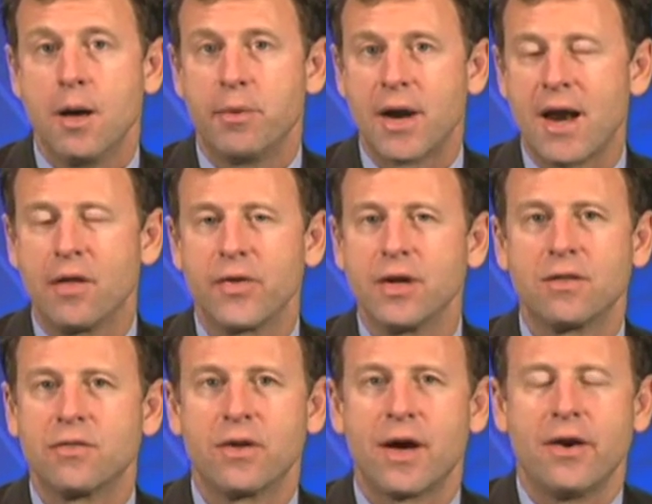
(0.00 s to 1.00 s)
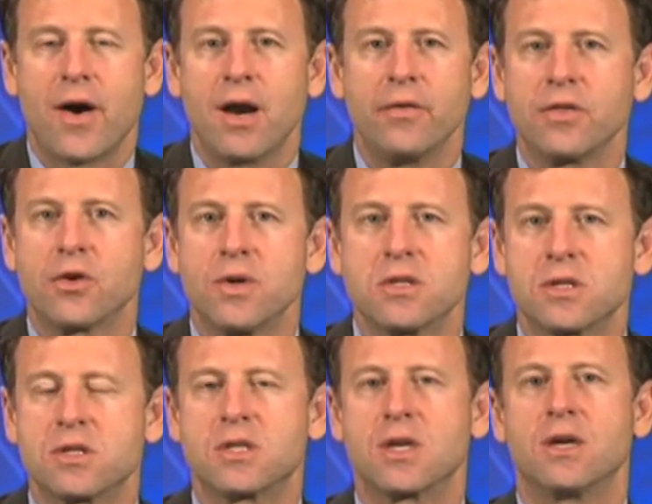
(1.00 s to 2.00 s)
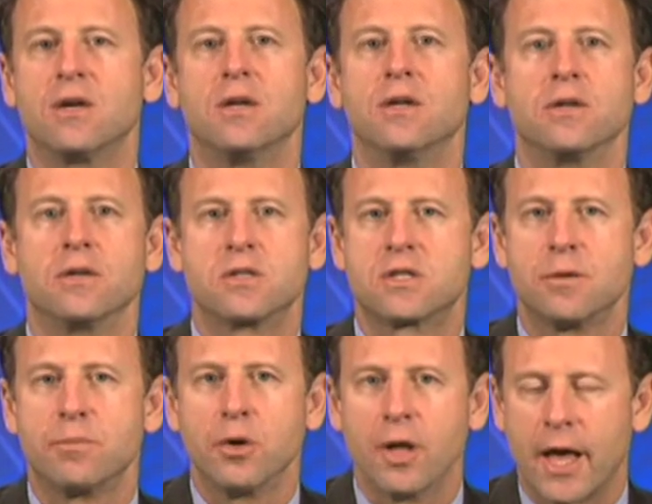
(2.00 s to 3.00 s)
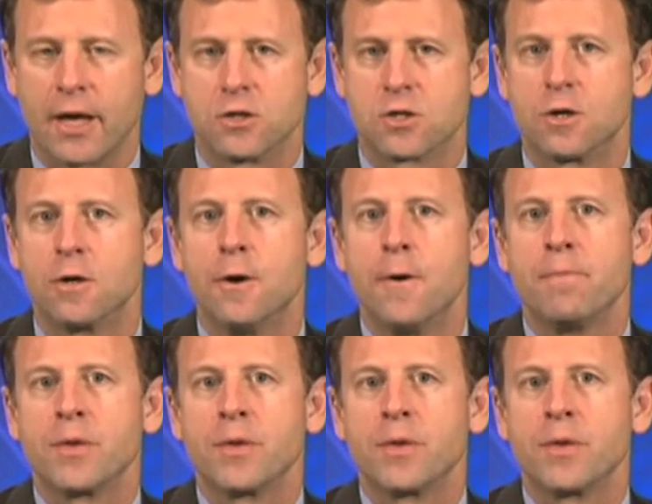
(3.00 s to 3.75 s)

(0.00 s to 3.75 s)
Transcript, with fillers: But I don't think no, I don't think there is a single simple answer.